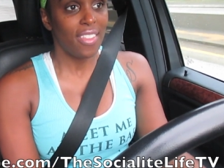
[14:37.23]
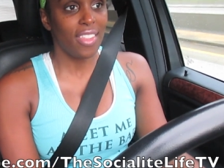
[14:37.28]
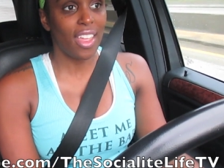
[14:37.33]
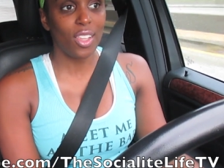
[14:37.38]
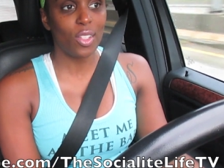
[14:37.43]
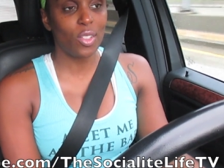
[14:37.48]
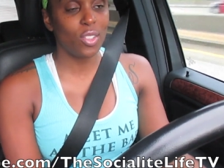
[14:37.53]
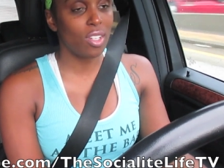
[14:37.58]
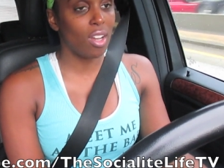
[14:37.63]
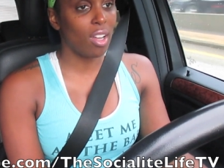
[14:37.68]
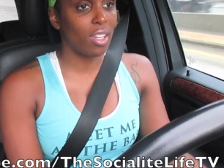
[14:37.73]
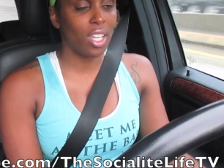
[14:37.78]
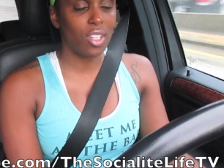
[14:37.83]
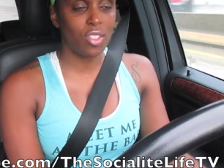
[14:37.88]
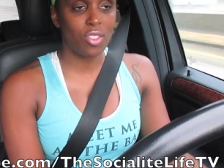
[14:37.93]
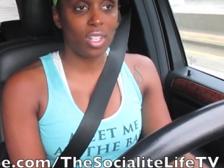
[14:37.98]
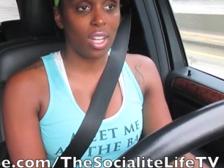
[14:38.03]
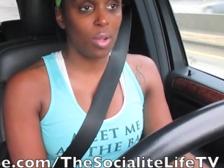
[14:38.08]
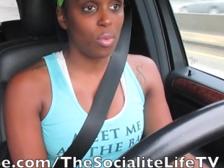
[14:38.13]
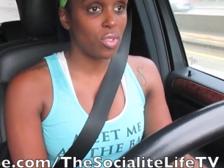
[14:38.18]
that little dog
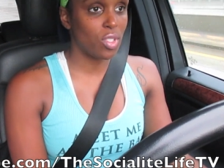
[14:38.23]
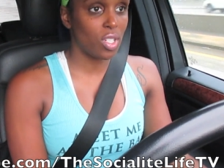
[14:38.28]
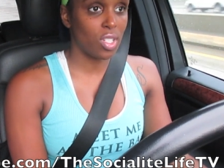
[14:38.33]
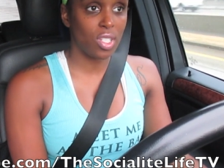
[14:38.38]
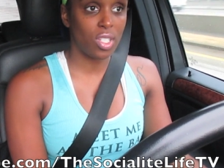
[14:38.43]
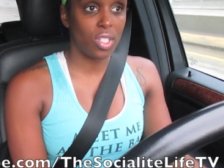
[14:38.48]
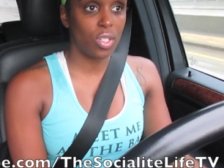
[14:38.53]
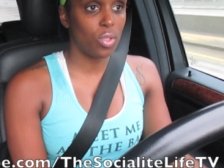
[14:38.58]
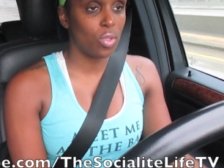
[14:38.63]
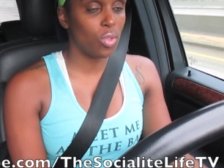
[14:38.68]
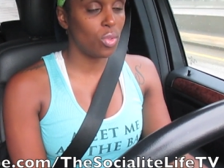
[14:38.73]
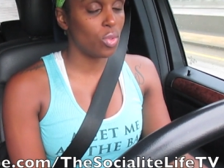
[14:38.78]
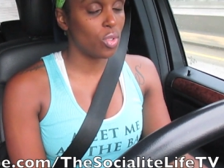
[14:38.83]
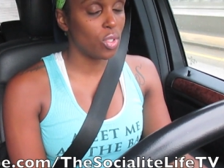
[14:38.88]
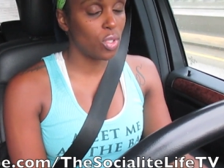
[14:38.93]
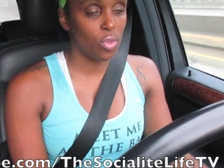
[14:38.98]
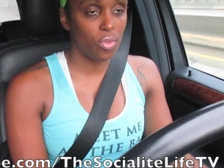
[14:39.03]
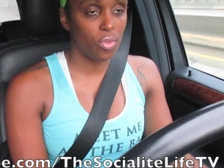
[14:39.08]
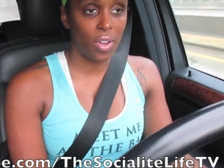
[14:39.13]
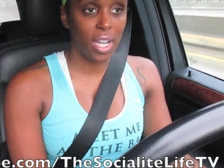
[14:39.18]
yesterday was just too
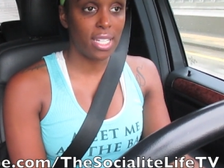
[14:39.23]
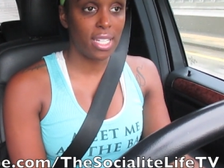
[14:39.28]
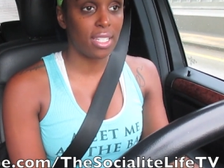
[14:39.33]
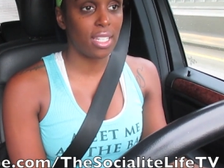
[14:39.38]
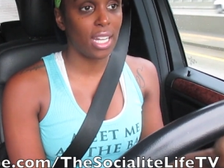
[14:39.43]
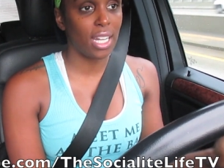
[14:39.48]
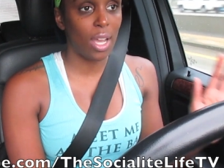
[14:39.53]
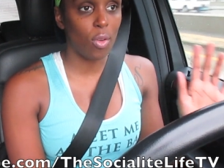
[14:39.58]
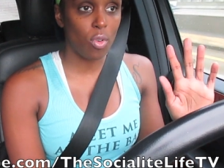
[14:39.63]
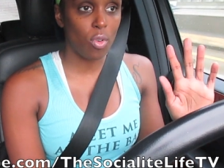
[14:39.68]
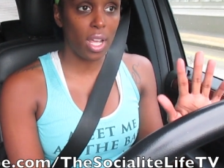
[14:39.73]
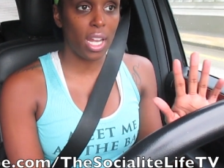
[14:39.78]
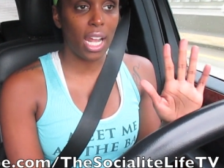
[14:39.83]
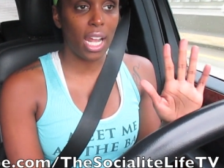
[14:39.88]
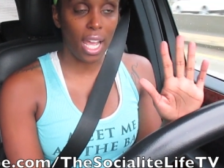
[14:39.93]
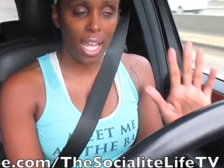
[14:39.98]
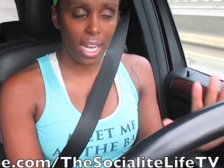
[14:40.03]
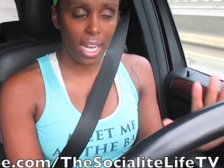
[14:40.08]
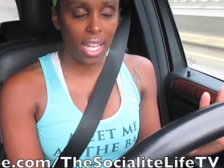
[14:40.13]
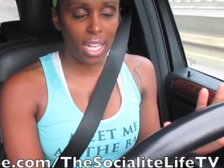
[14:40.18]
too feisty, and I and
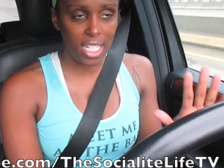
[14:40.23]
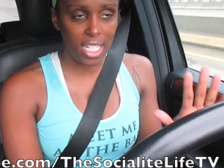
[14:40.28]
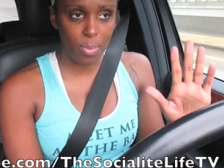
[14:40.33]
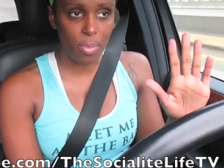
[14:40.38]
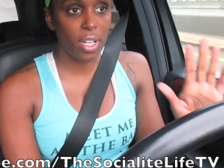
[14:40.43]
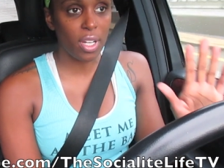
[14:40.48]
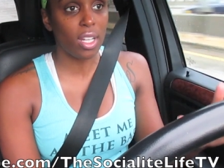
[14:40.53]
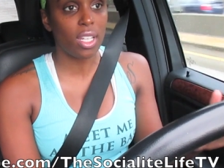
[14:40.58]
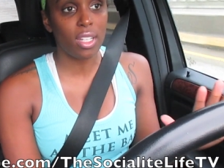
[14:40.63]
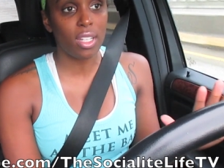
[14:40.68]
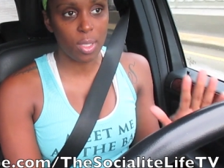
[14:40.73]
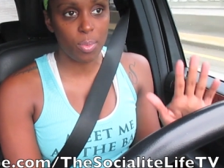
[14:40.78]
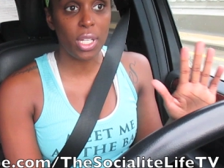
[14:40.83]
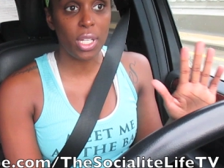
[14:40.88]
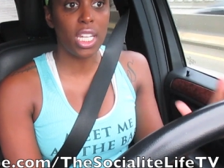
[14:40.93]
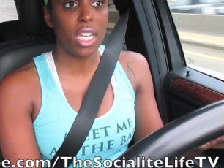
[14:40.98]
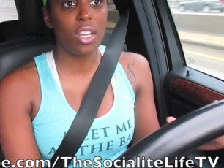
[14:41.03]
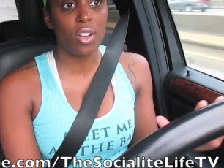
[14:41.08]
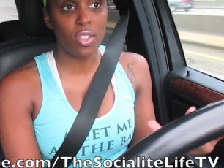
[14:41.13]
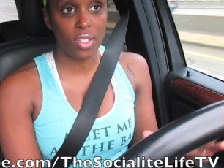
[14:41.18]
I and it's been it's
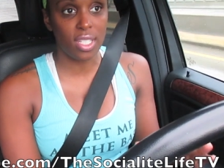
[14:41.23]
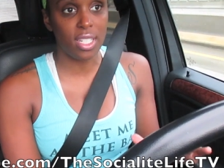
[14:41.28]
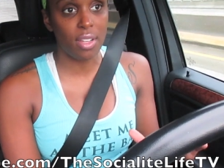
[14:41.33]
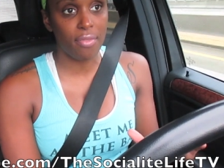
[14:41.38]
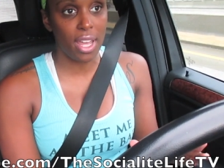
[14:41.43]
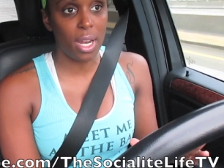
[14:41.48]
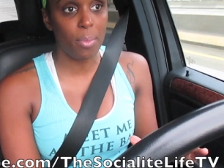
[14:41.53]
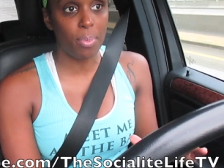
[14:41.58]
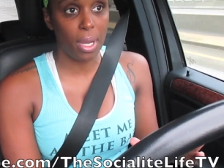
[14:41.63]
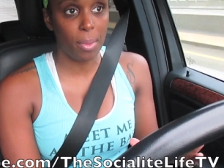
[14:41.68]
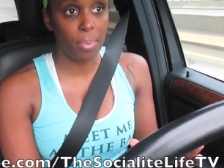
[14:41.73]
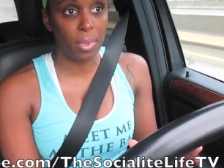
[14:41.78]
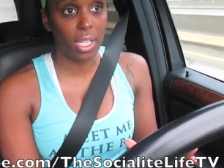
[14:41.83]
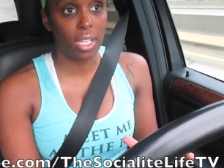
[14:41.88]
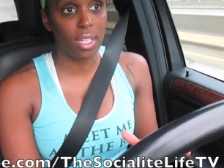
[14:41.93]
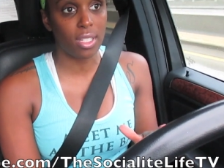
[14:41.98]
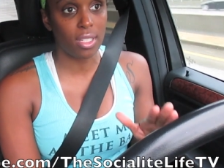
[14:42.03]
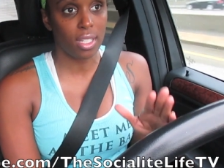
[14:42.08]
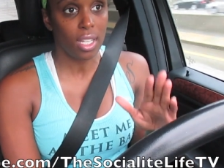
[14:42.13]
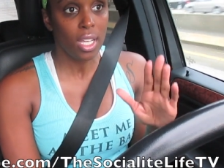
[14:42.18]
been years since I've had a puppy
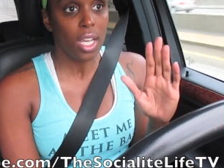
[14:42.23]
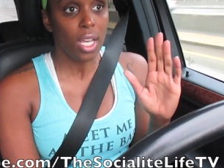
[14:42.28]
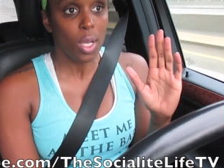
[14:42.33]
because